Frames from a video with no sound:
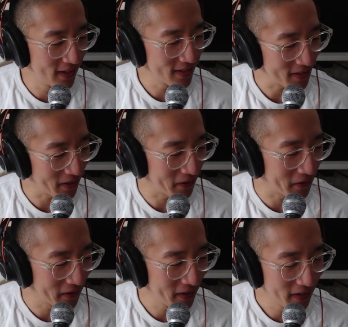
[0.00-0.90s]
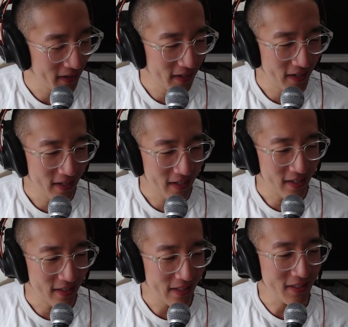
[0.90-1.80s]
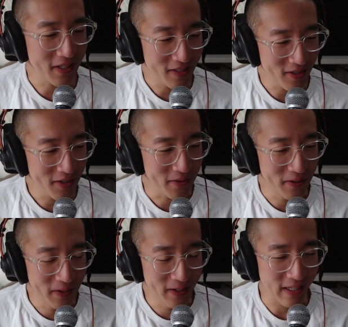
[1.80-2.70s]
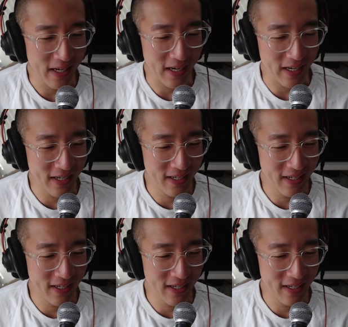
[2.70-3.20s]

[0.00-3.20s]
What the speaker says: So that's good too. Yeah.